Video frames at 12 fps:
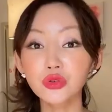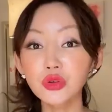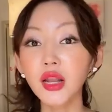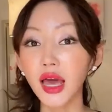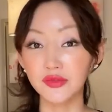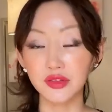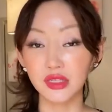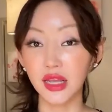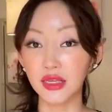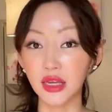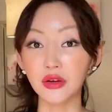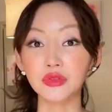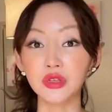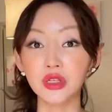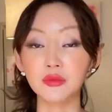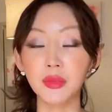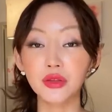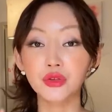your life is not
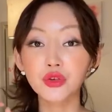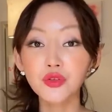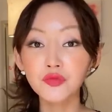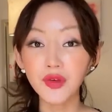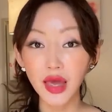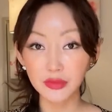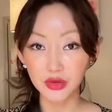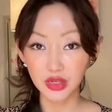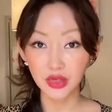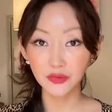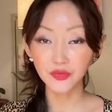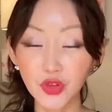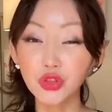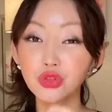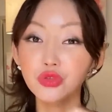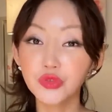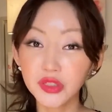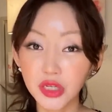guaranteed, but your family, the
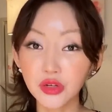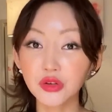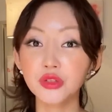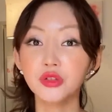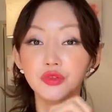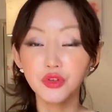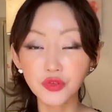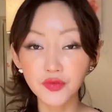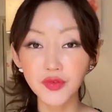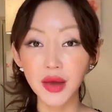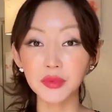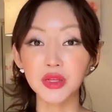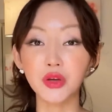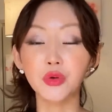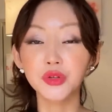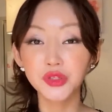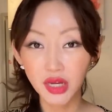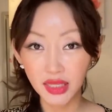3 generations of your family,
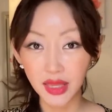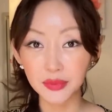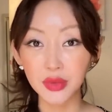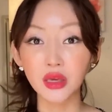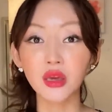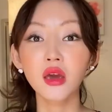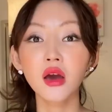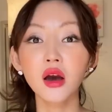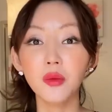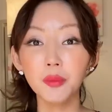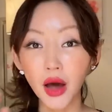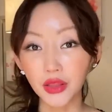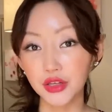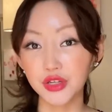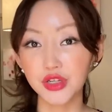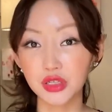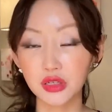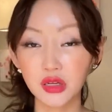also gonna be
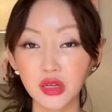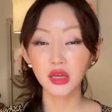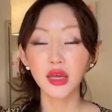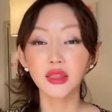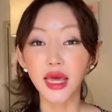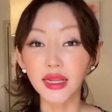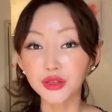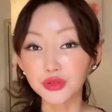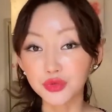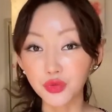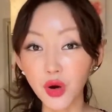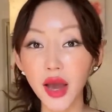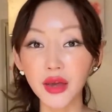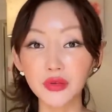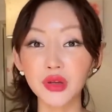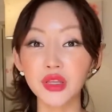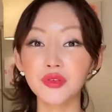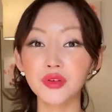punished. That is why
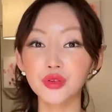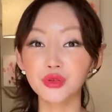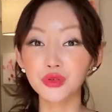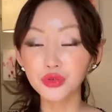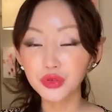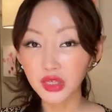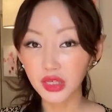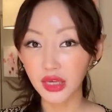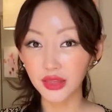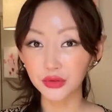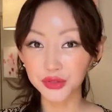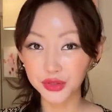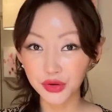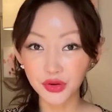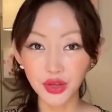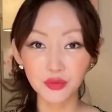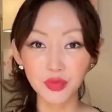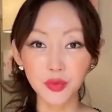whenever you're looking at North
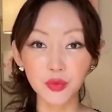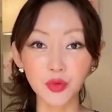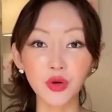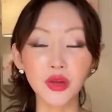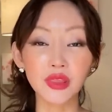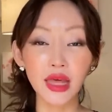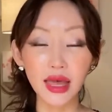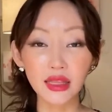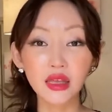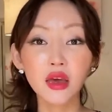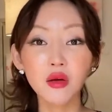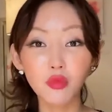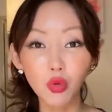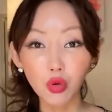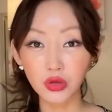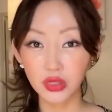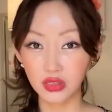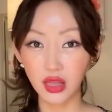Korean people in that
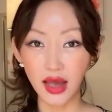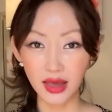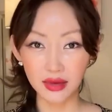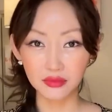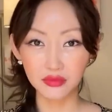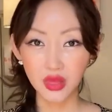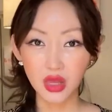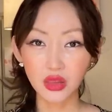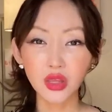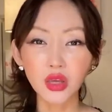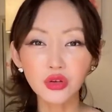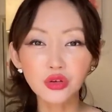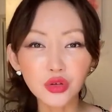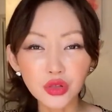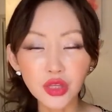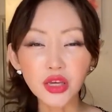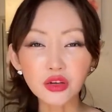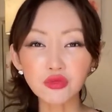mourning time,
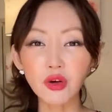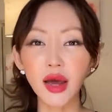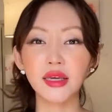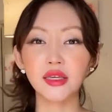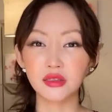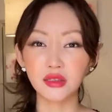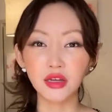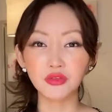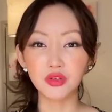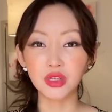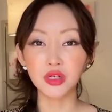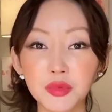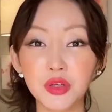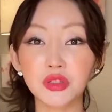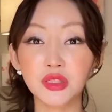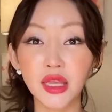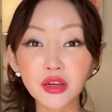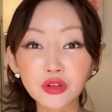they cry hysterically
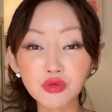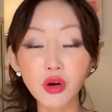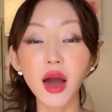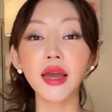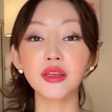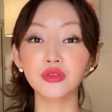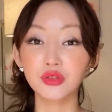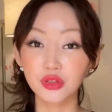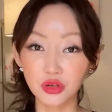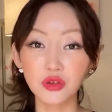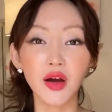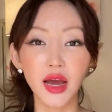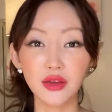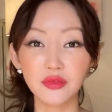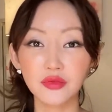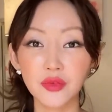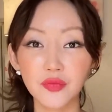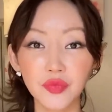because they cry to survive.